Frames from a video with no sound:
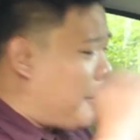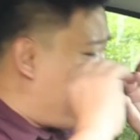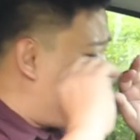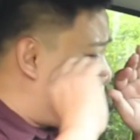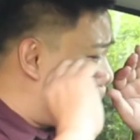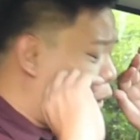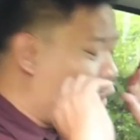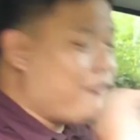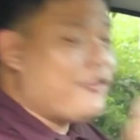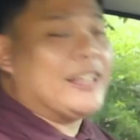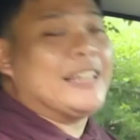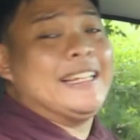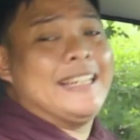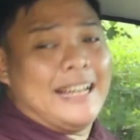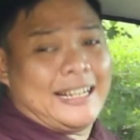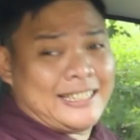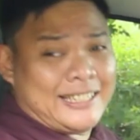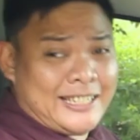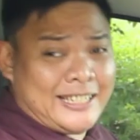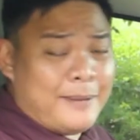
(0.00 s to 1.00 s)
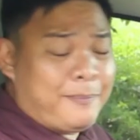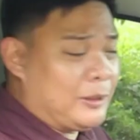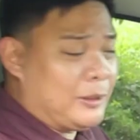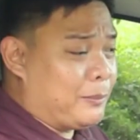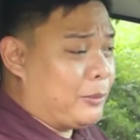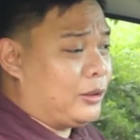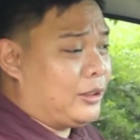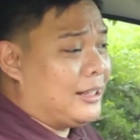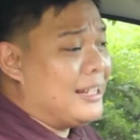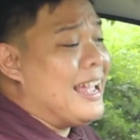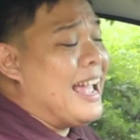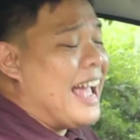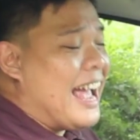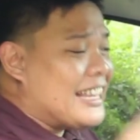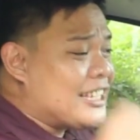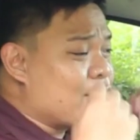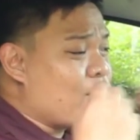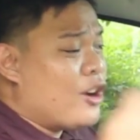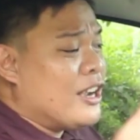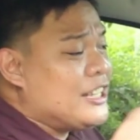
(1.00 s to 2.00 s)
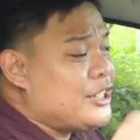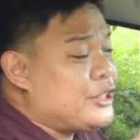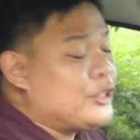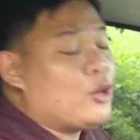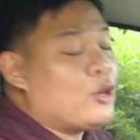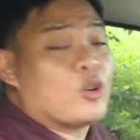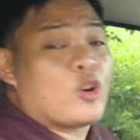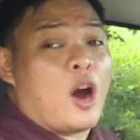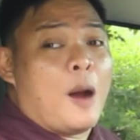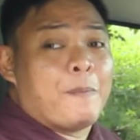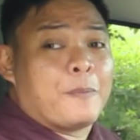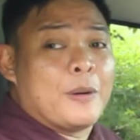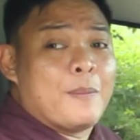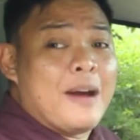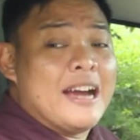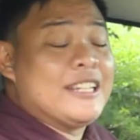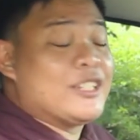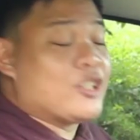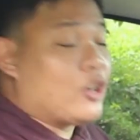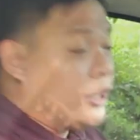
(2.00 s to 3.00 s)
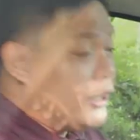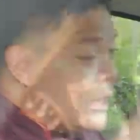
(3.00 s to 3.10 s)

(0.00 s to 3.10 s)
perfectly acceptable, as long as you don't compromise on